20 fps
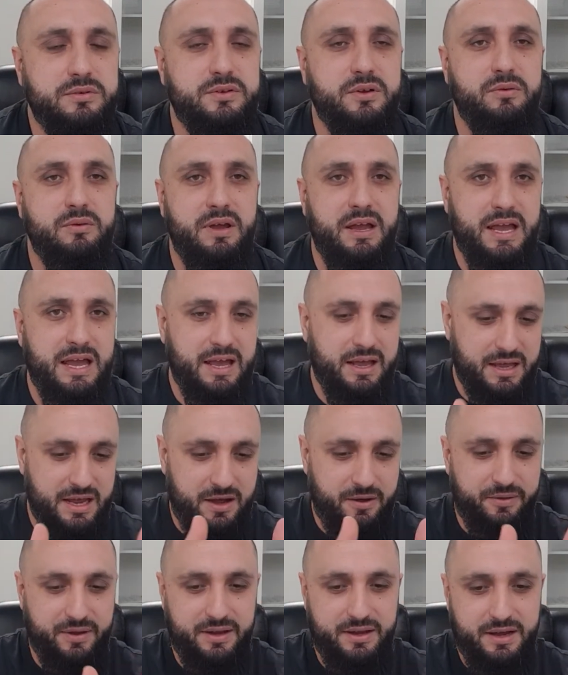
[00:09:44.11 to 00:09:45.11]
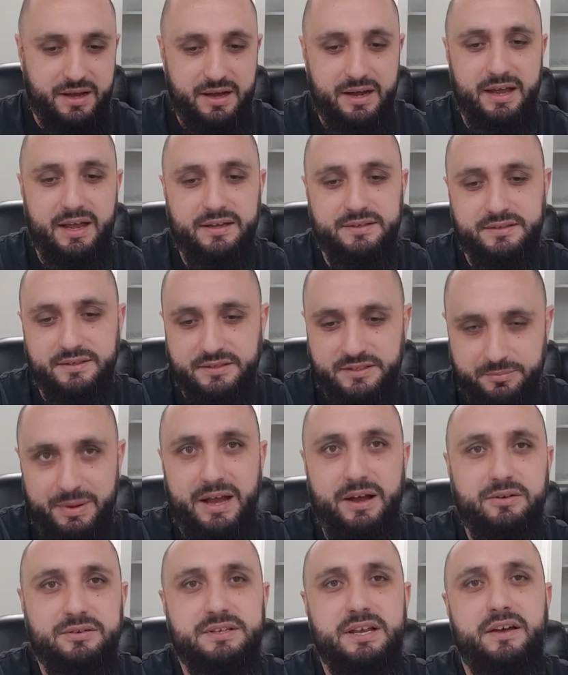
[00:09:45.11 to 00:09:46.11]
So how they are as a
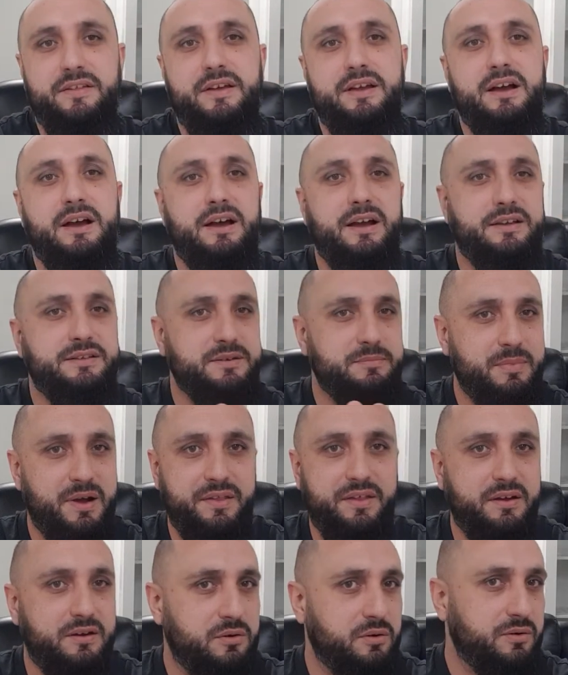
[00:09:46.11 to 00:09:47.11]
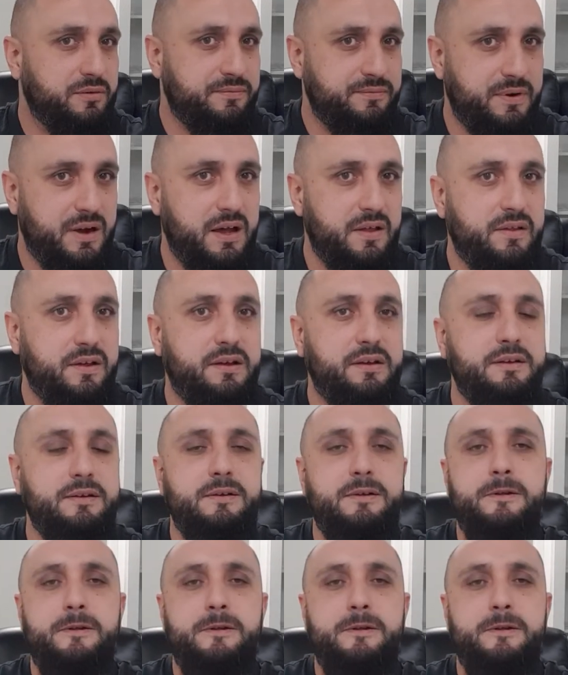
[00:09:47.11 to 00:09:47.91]
spouse, how they are as a mother or a father,